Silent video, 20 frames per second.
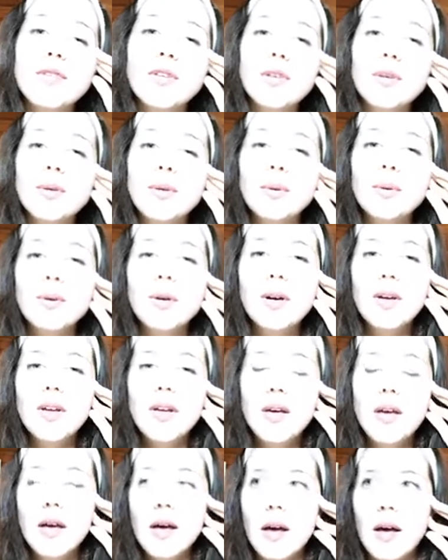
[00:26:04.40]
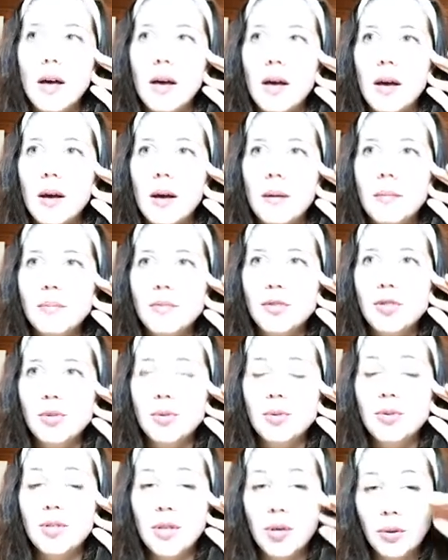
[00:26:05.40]
you
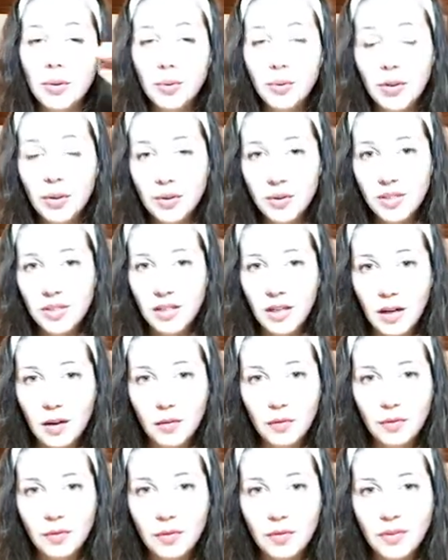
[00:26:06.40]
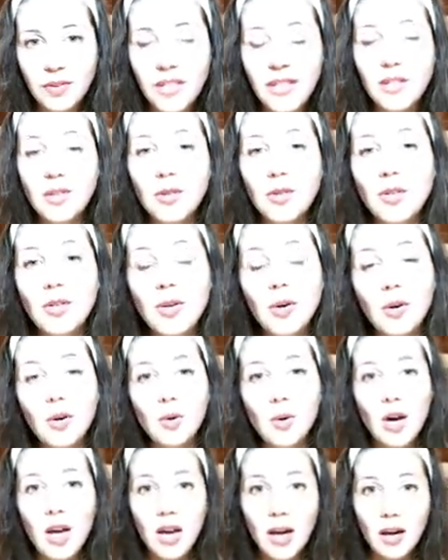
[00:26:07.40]
do know yourself, then you
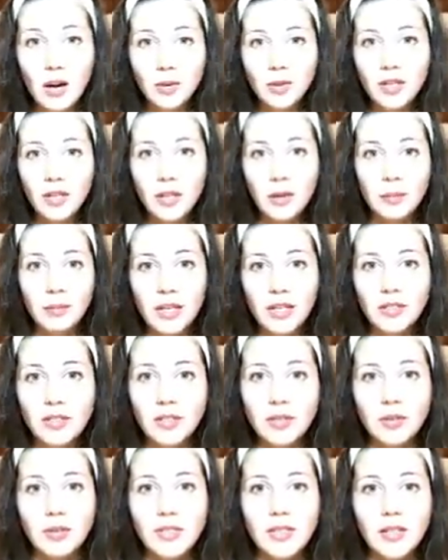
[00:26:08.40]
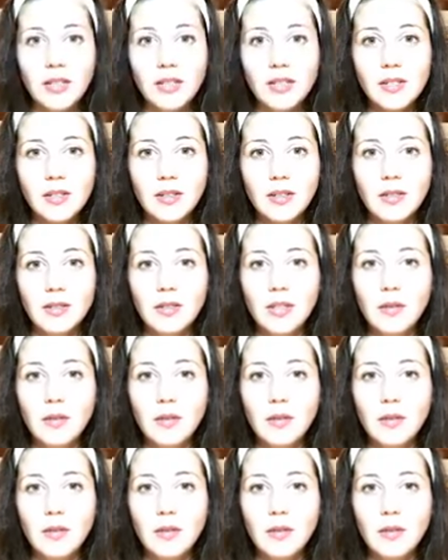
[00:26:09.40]
know how to come back to your center.